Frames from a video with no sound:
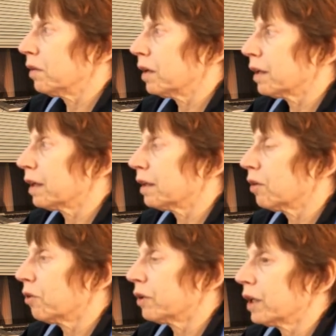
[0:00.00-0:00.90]
I think
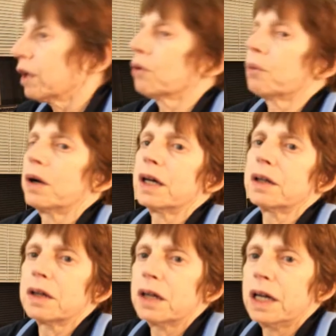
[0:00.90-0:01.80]
going the other
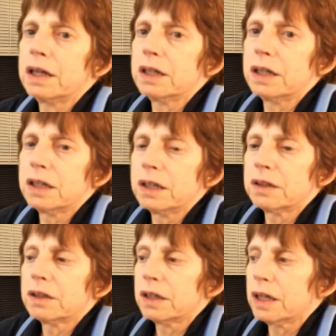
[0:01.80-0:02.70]
way, adding it
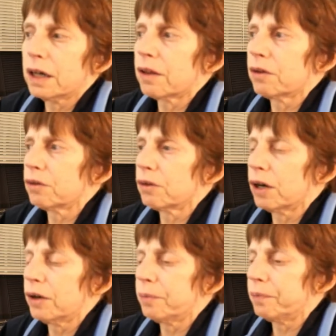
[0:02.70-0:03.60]
into the
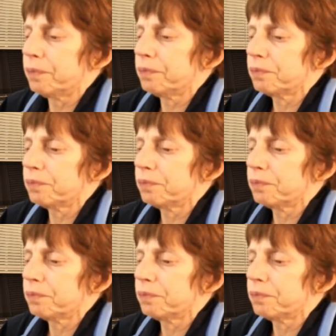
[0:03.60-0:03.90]
other,